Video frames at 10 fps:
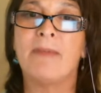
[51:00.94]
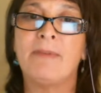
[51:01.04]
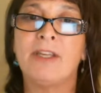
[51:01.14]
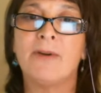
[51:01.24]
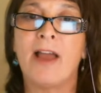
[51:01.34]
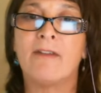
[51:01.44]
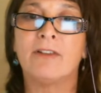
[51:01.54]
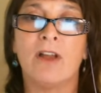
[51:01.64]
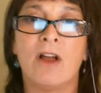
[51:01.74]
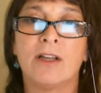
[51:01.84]
maybe you have
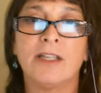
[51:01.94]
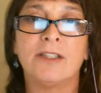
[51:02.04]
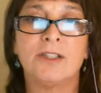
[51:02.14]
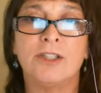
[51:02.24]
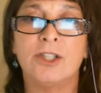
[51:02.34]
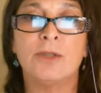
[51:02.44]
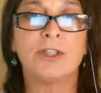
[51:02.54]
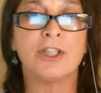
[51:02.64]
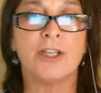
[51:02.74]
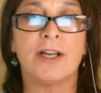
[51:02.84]
a longing to do
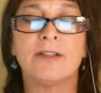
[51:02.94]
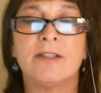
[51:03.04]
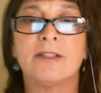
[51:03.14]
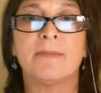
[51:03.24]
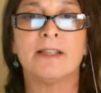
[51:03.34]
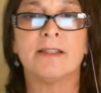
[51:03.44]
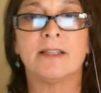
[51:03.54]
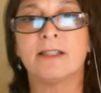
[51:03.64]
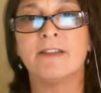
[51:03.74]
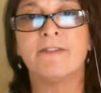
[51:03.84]
or share something
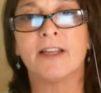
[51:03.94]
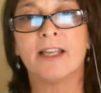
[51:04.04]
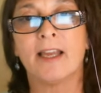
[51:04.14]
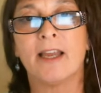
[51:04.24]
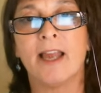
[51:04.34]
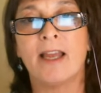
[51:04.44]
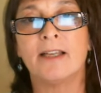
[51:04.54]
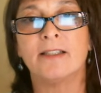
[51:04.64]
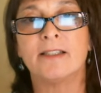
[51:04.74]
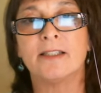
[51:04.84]
significant,
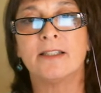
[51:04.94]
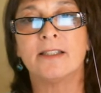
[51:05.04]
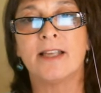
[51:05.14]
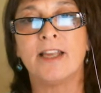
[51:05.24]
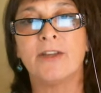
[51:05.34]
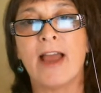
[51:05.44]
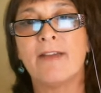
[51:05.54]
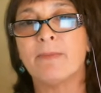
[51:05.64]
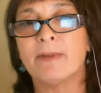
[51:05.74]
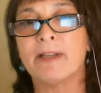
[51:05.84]
and yet you
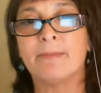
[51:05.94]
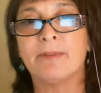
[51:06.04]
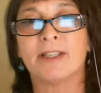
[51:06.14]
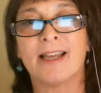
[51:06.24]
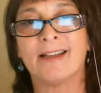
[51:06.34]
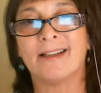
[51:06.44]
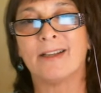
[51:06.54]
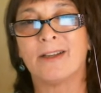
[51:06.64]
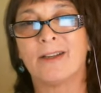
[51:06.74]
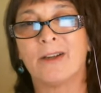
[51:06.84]
haven't been able to
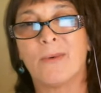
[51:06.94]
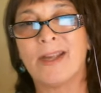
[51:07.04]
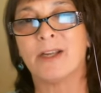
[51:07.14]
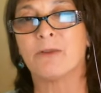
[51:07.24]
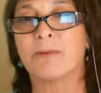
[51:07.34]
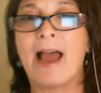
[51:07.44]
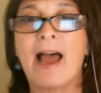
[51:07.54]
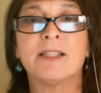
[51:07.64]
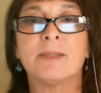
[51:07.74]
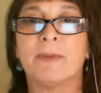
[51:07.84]
quite
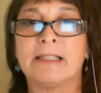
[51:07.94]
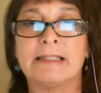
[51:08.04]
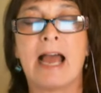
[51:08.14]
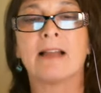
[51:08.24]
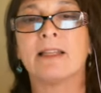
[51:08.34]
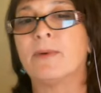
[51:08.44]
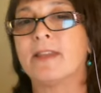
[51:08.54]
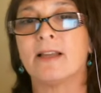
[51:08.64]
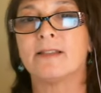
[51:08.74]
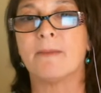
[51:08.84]
grasp exactly
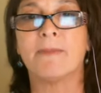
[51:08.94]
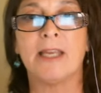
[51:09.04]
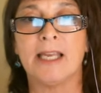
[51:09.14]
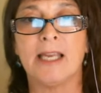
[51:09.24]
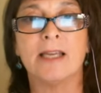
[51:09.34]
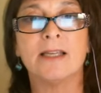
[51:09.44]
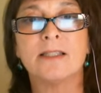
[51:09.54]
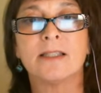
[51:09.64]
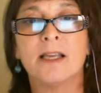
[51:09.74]
what that something is.